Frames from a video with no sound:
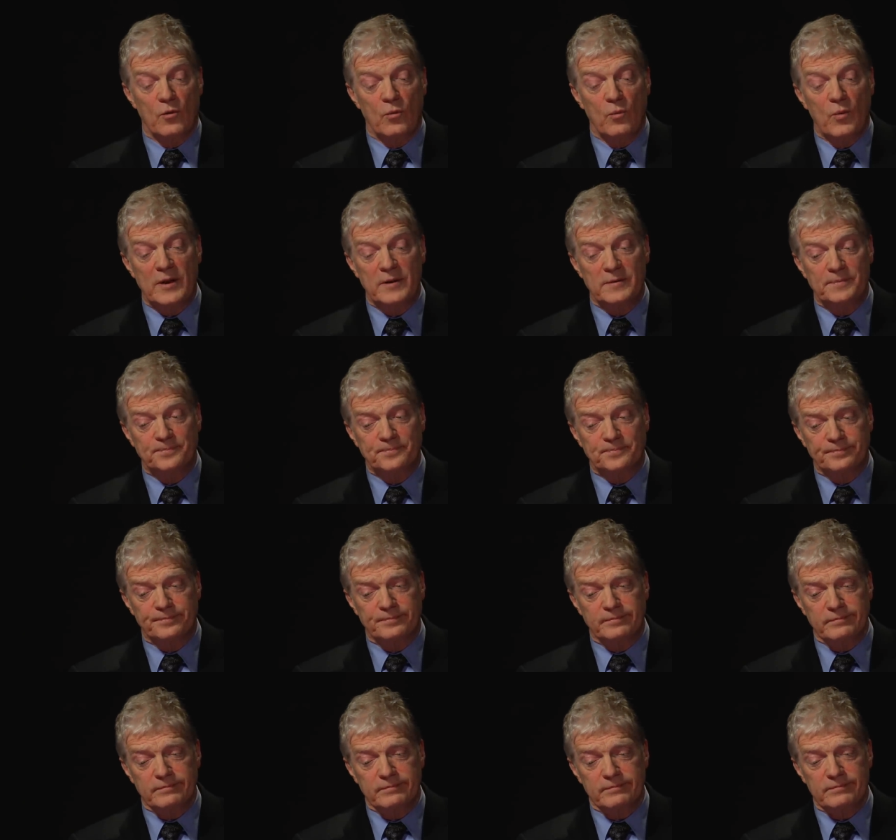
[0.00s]
Well,
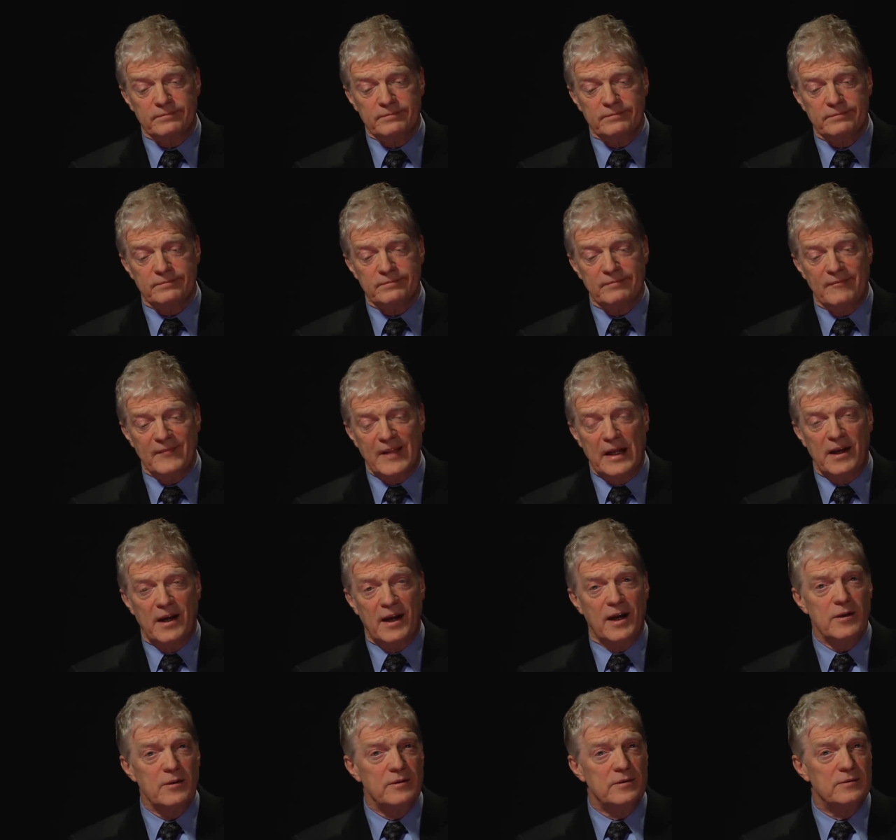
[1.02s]

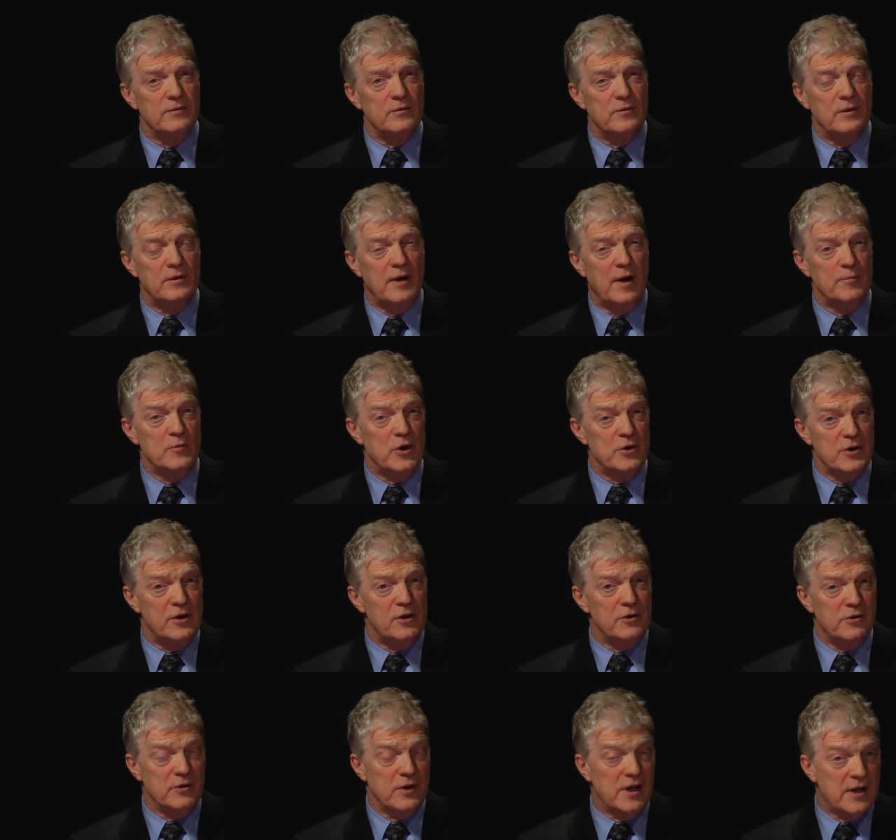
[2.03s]
I'm not
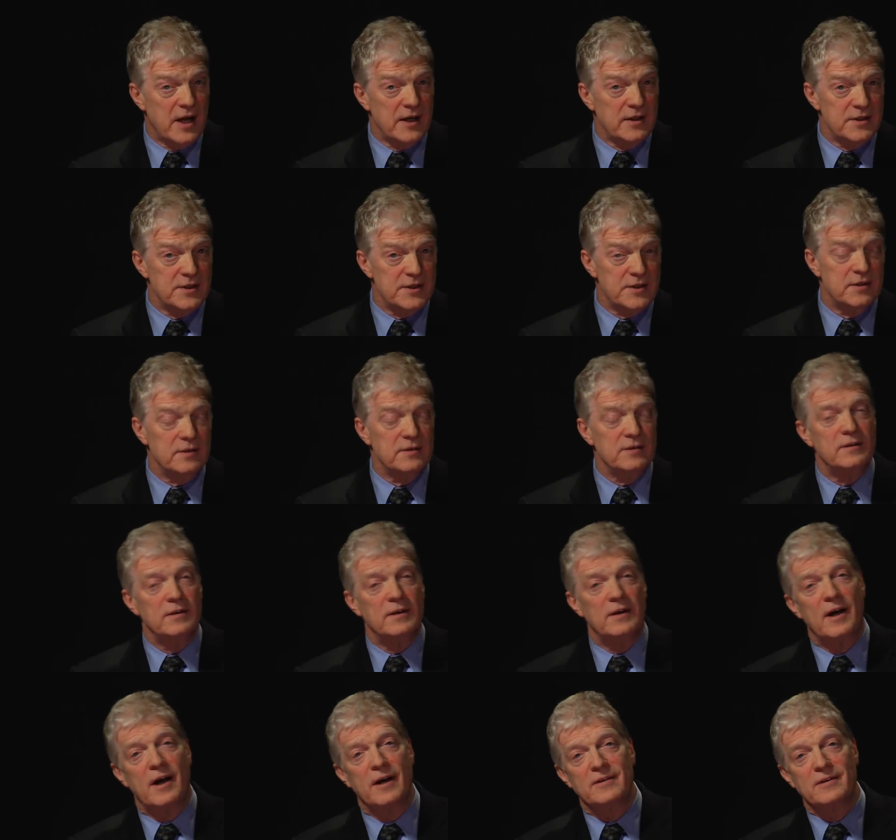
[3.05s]
arguing against
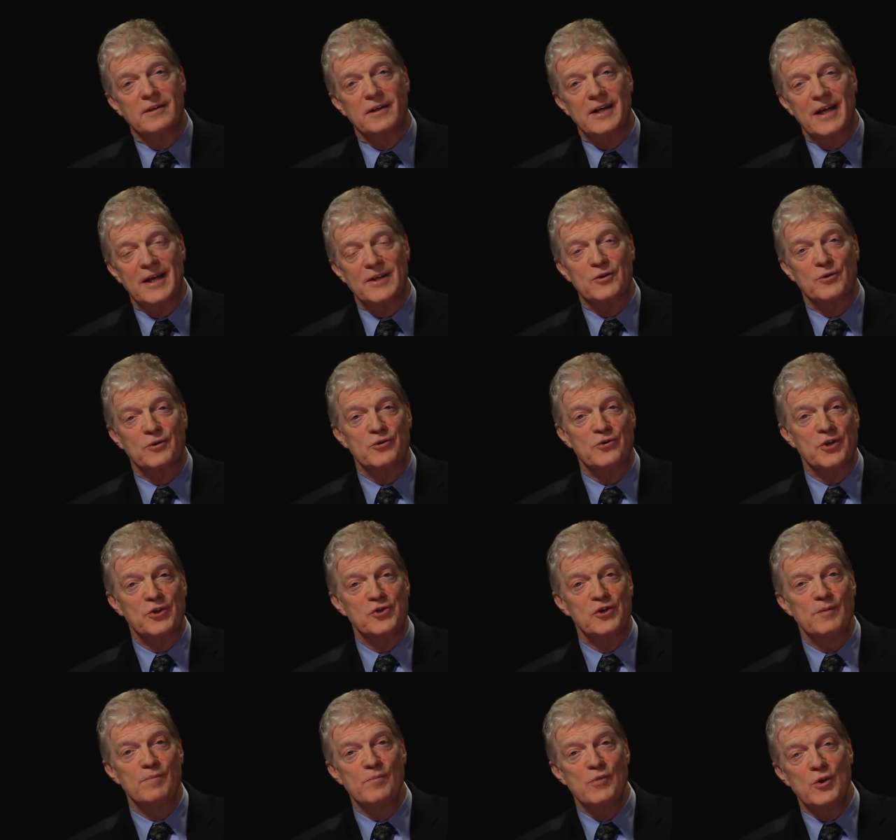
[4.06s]
either the classical
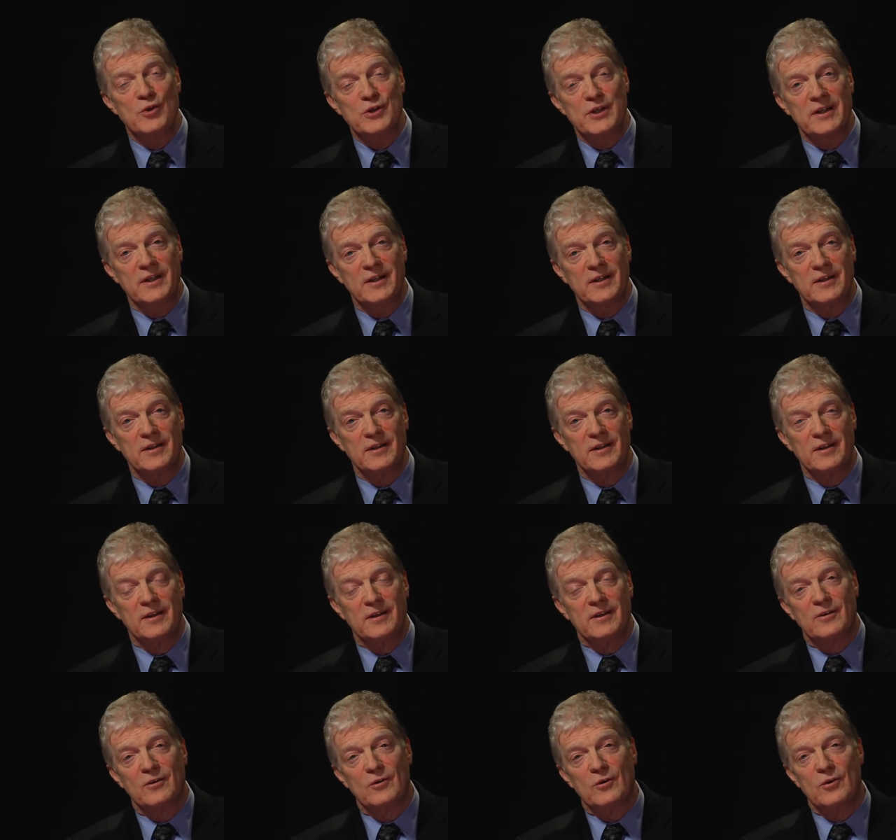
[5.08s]
tradition in music
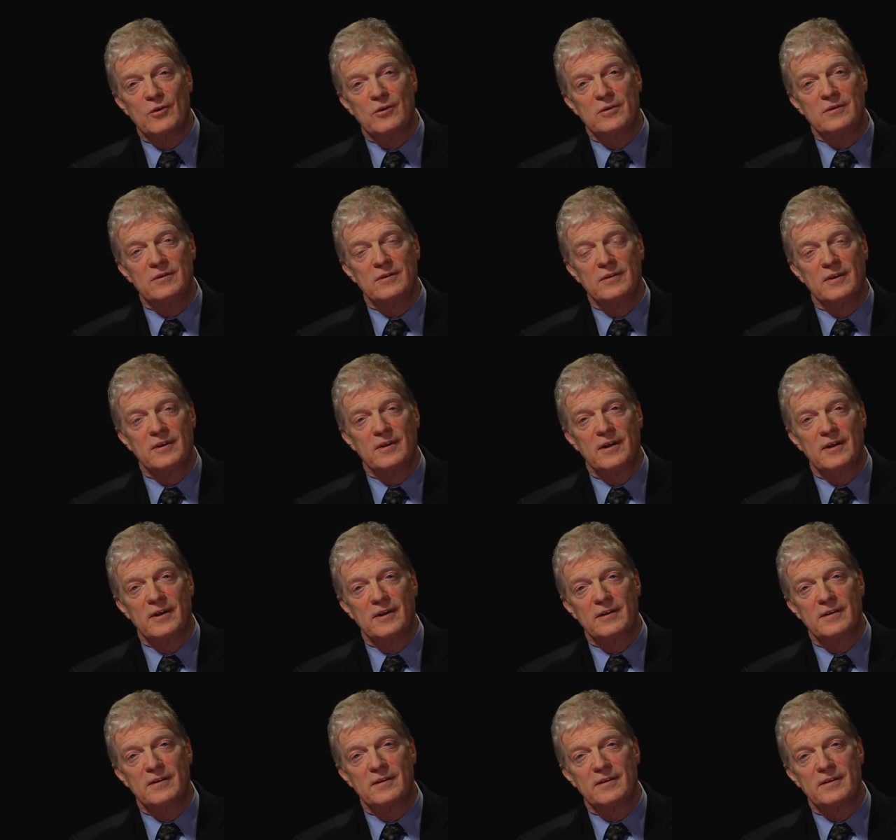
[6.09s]
or
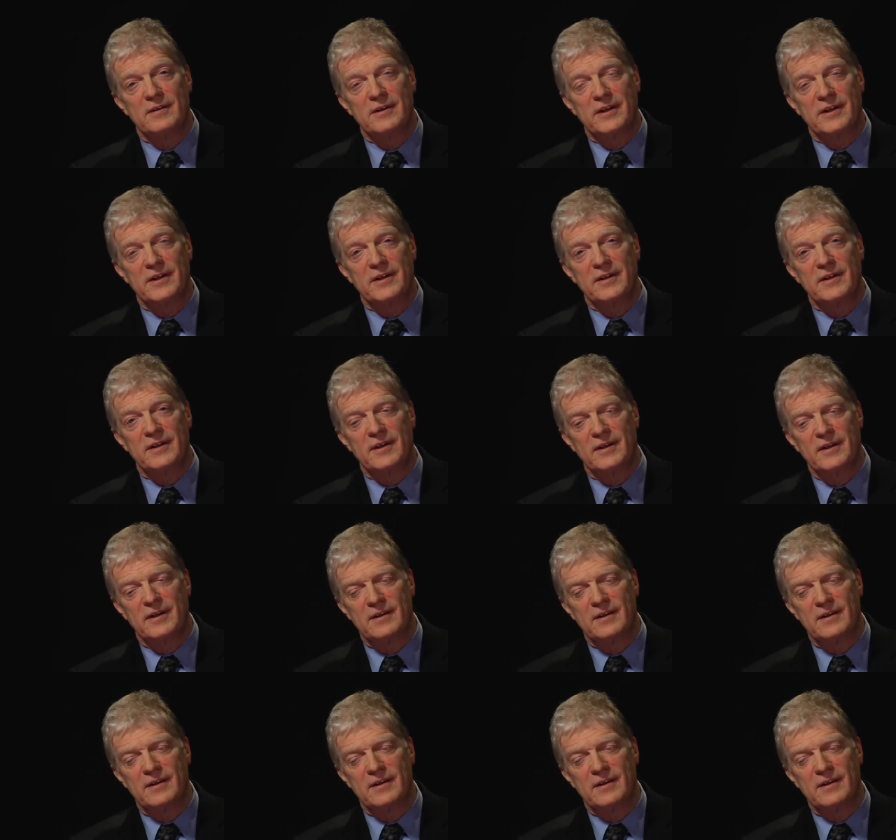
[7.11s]
the